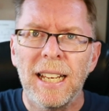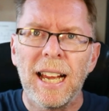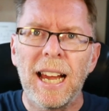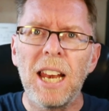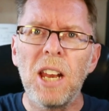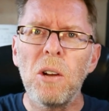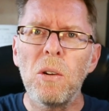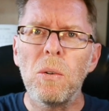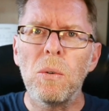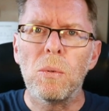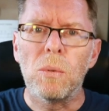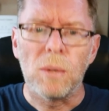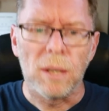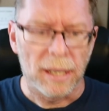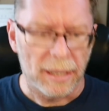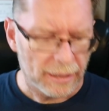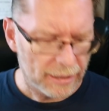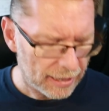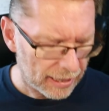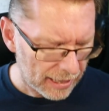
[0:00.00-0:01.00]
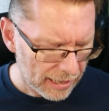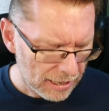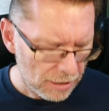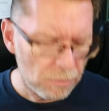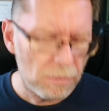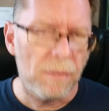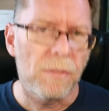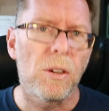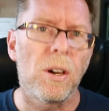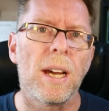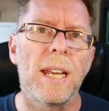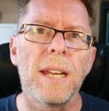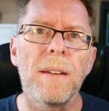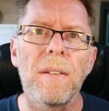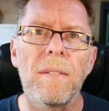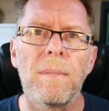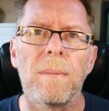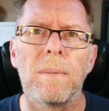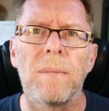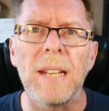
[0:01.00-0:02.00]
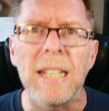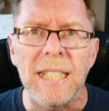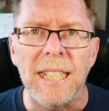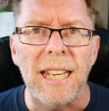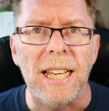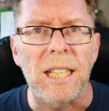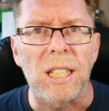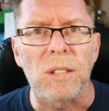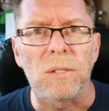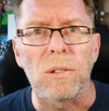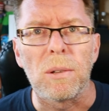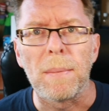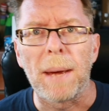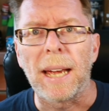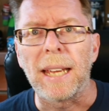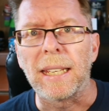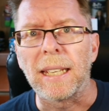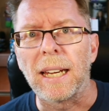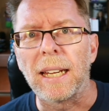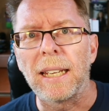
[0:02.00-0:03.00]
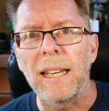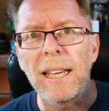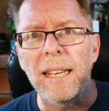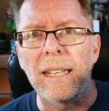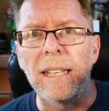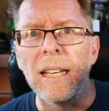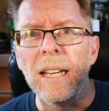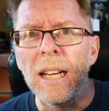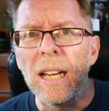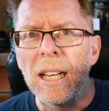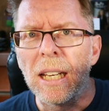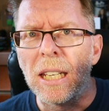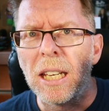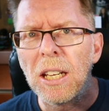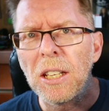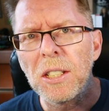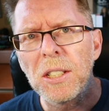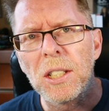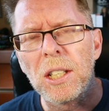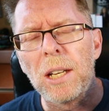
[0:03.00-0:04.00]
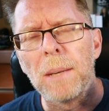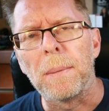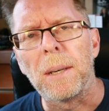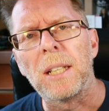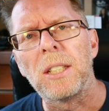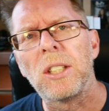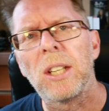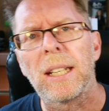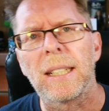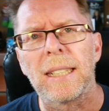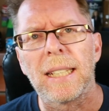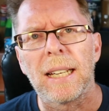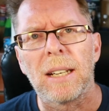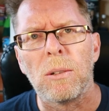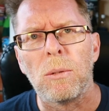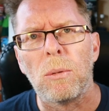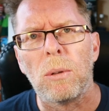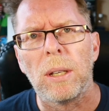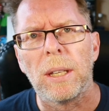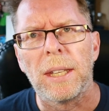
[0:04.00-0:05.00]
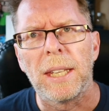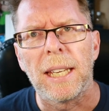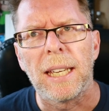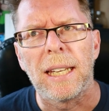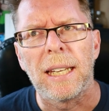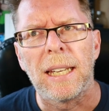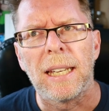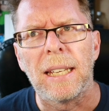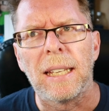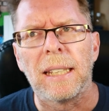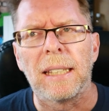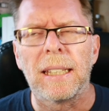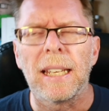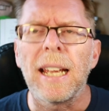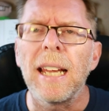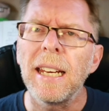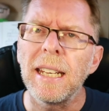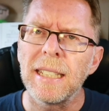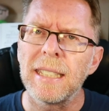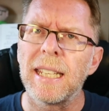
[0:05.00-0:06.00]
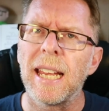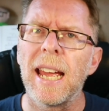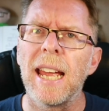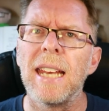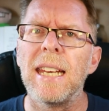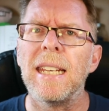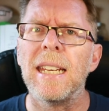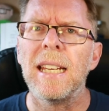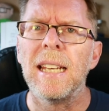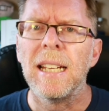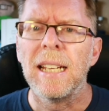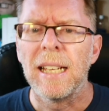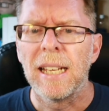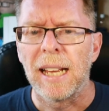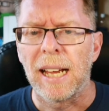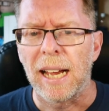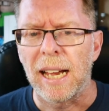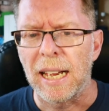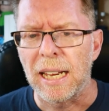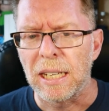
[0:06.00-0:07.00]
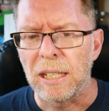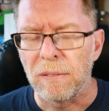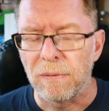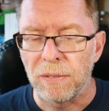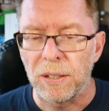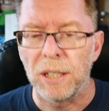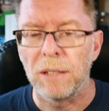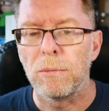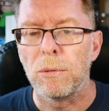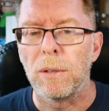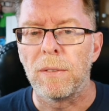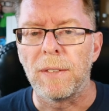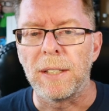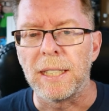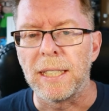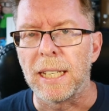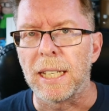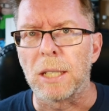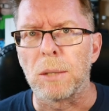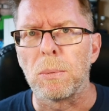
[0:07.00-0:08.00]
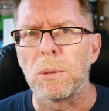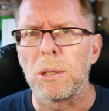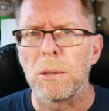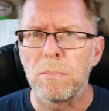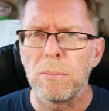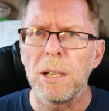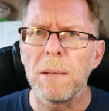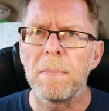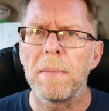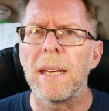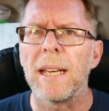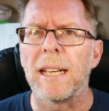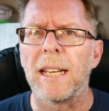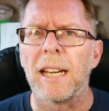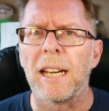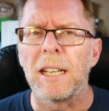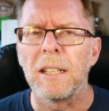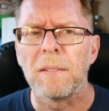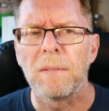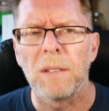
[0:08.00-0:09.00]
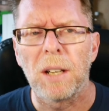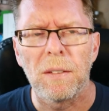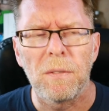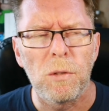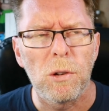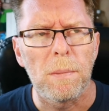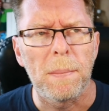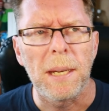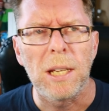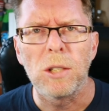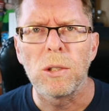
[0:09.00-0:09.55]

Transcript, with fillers: Hello! Today we've got another VTX from AKK. Last time I checked out their... they had a 10 and 5 watt VTX which are pretty big and I thought it'd be